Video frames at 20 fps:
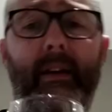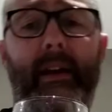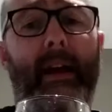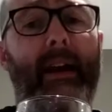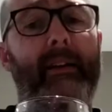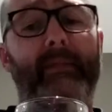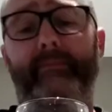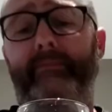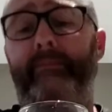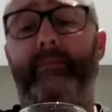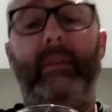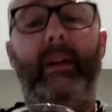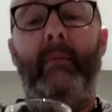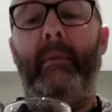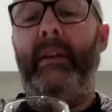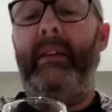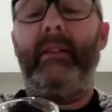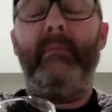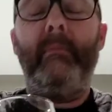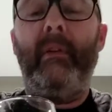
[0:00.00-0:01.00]
I
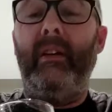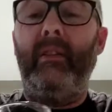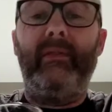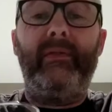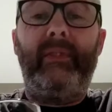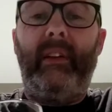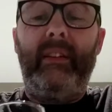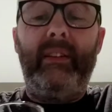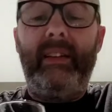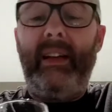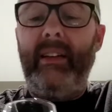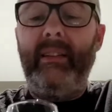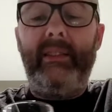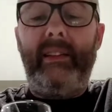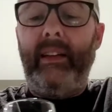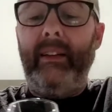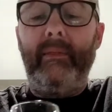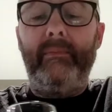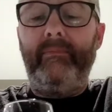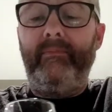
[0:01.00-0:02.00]
mean it smells
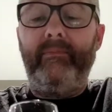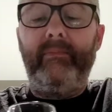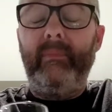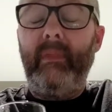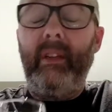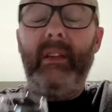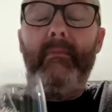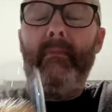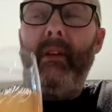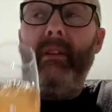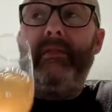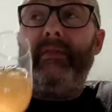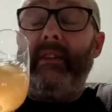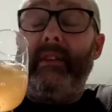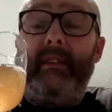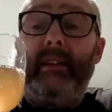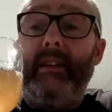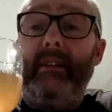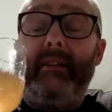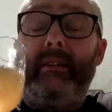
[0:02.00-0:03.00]
fantastic, it's one
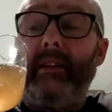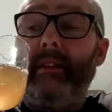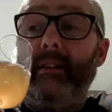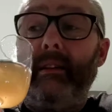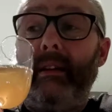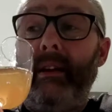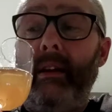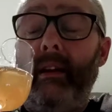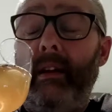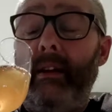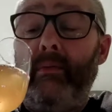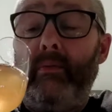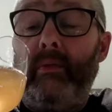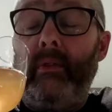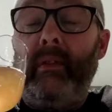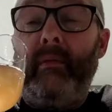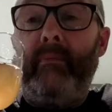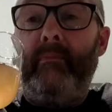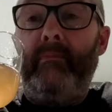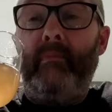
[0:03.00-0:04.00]

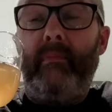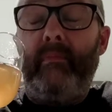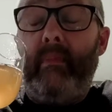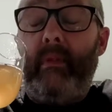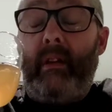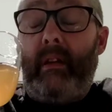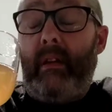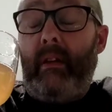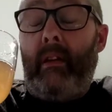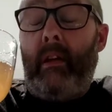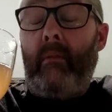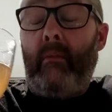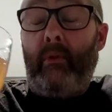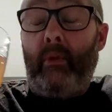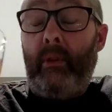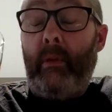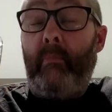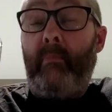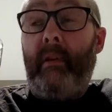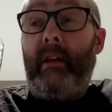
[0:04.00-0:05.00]
of
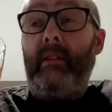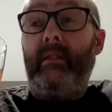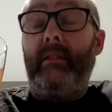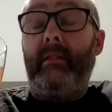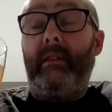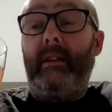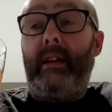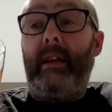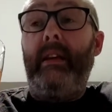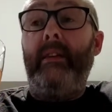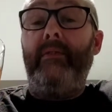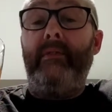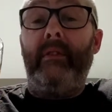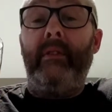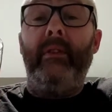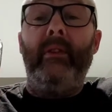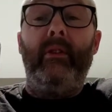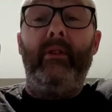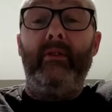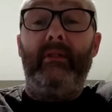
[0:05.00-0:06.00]
the best Keith
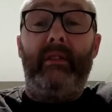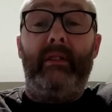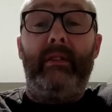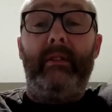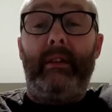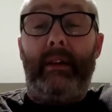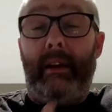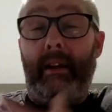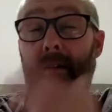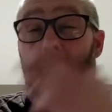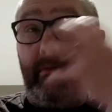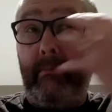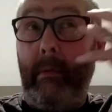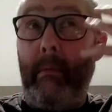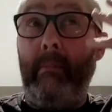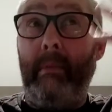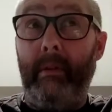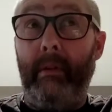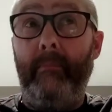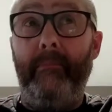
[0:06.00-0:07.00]
noses I can
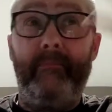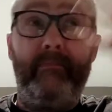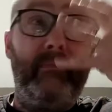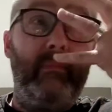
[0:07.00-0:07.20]
remember,